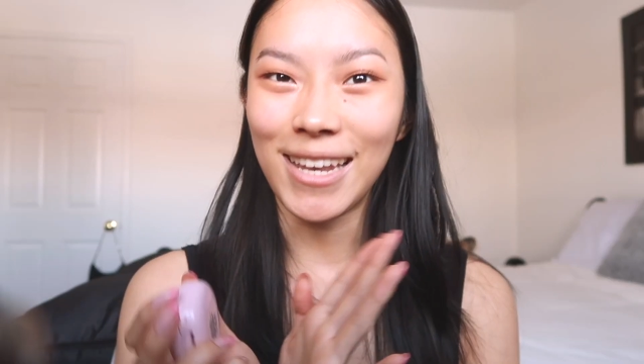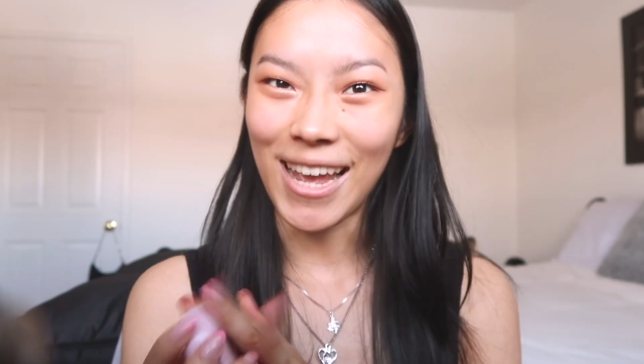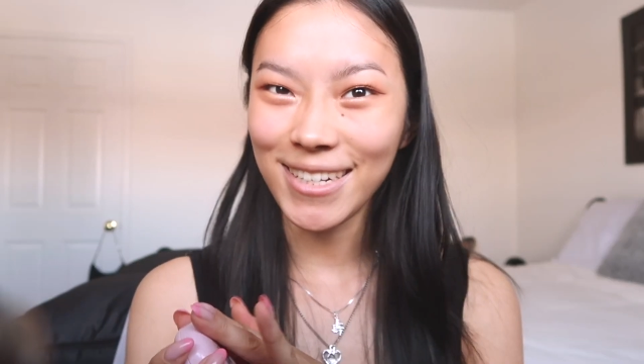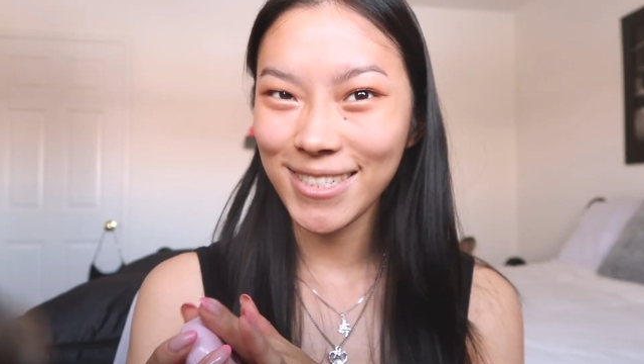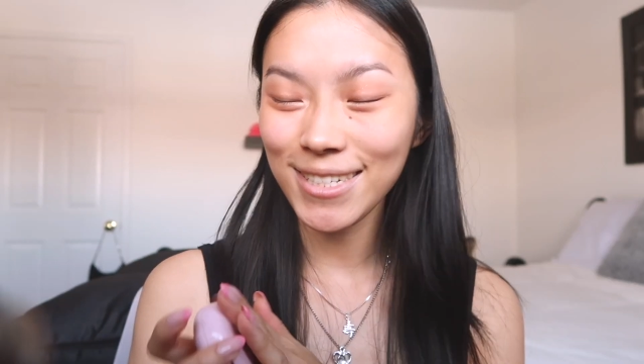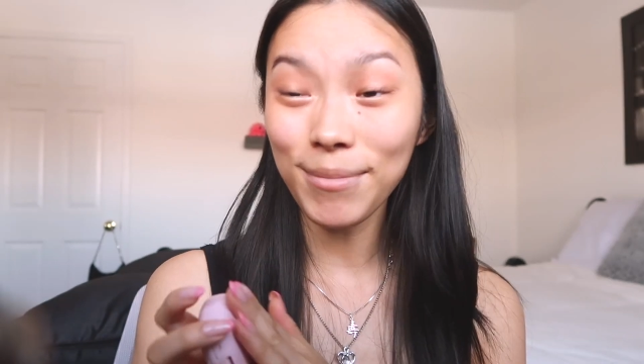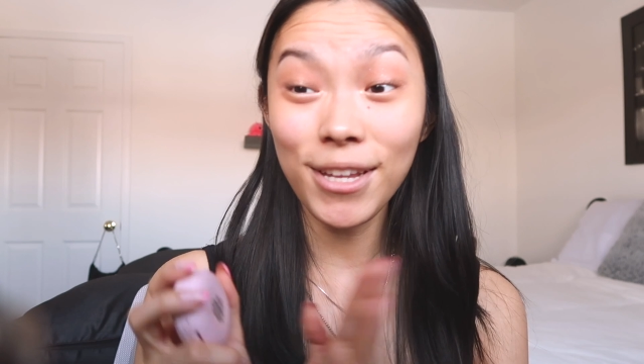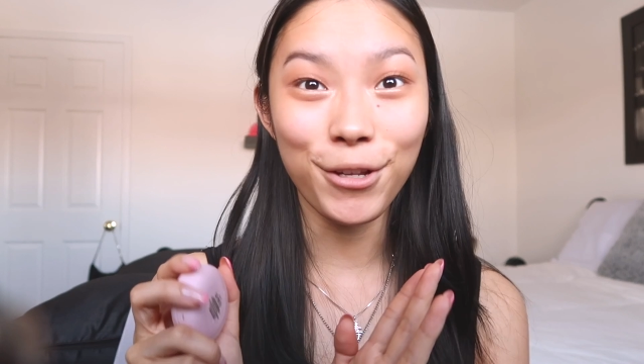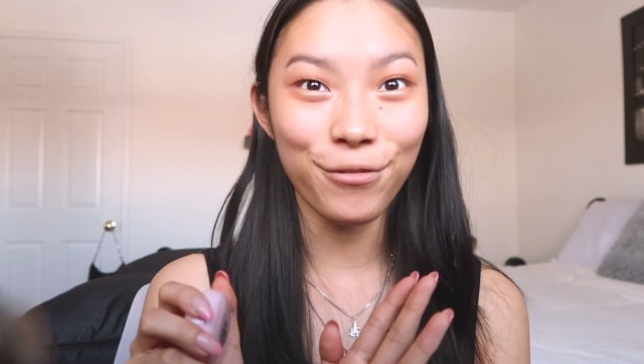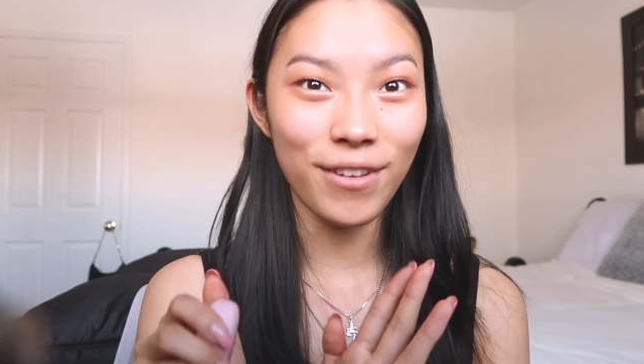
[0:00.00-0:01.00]
Next is
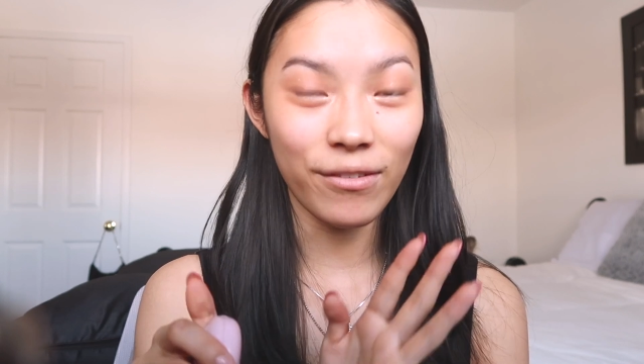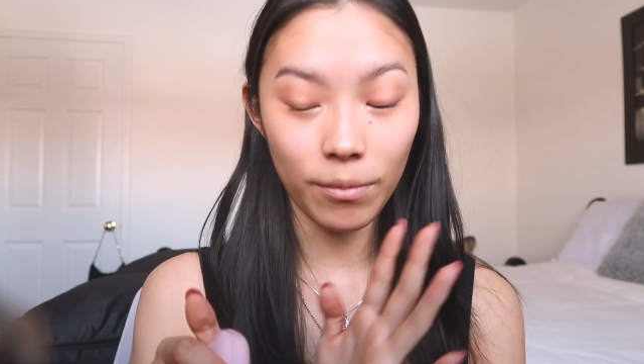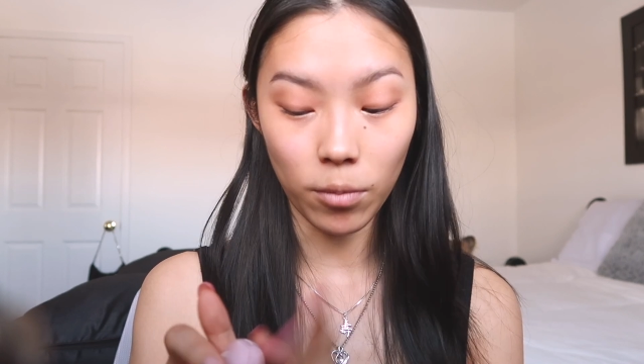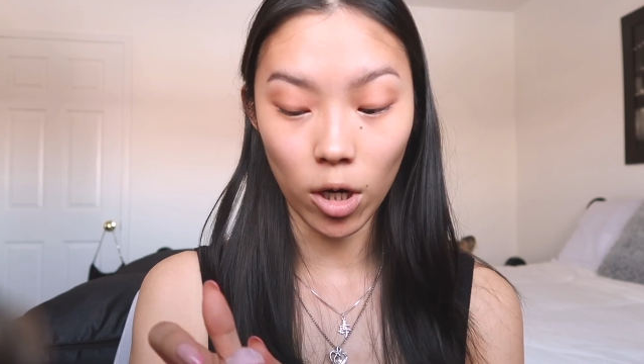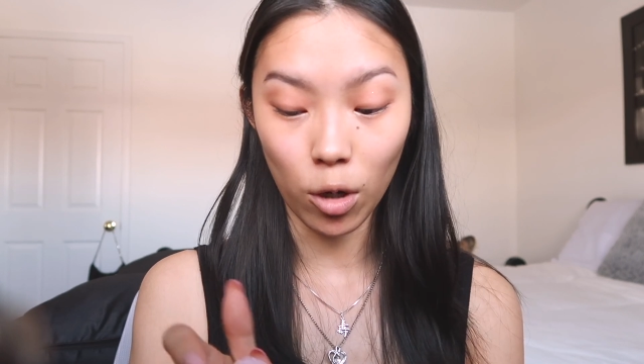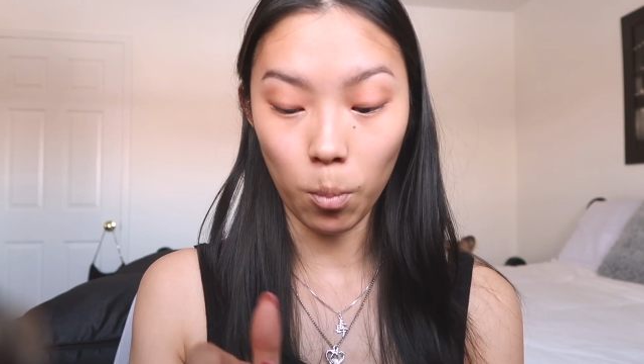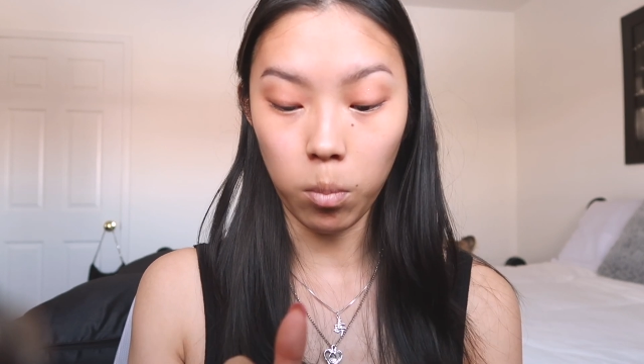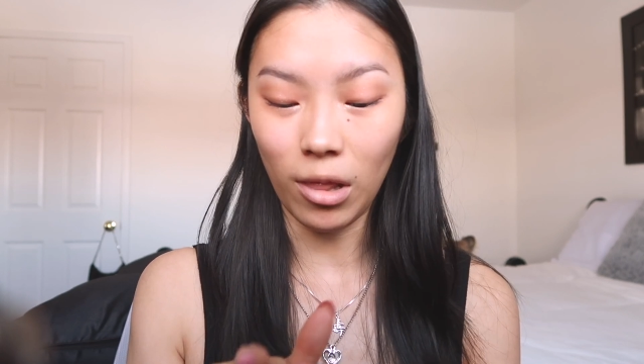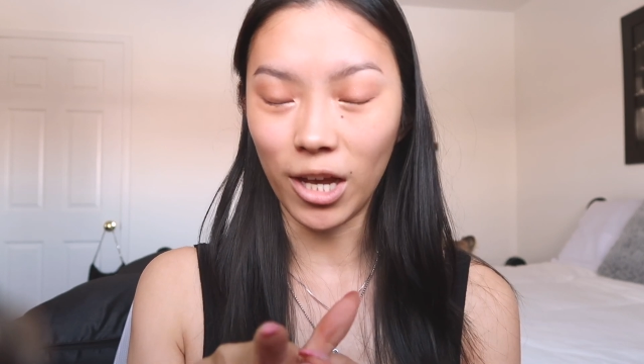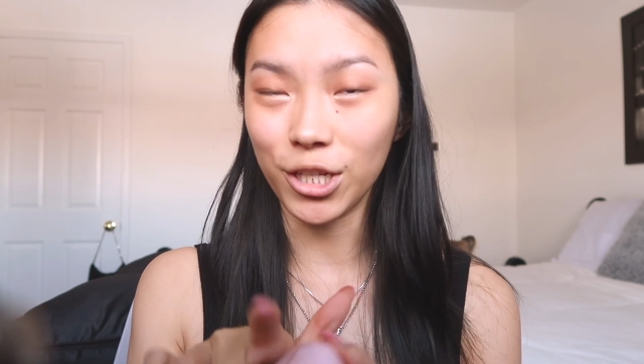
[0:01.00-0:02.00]
my new favorite part,
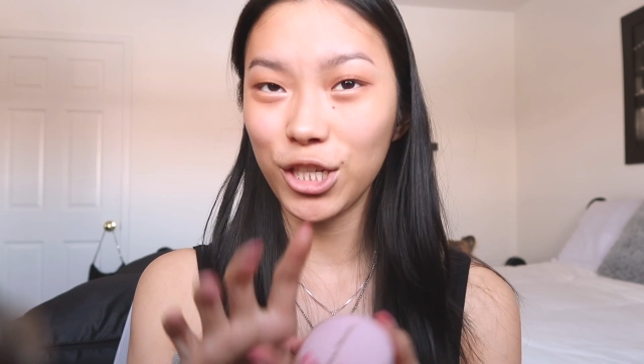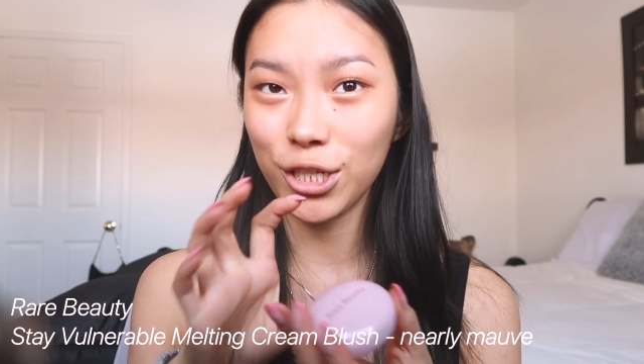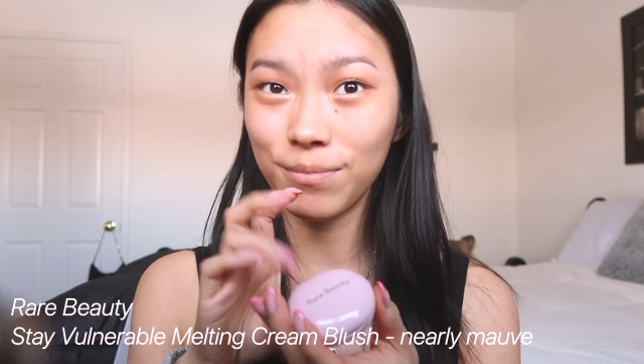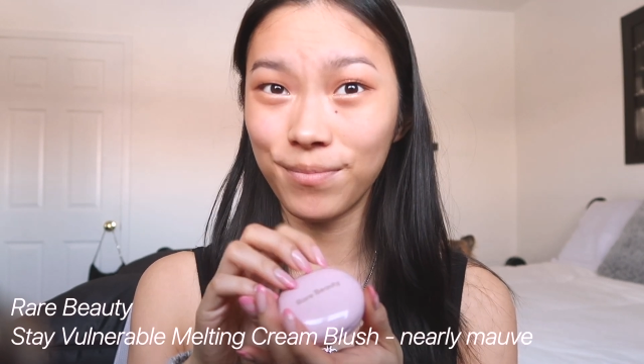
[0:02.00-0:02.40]
blush.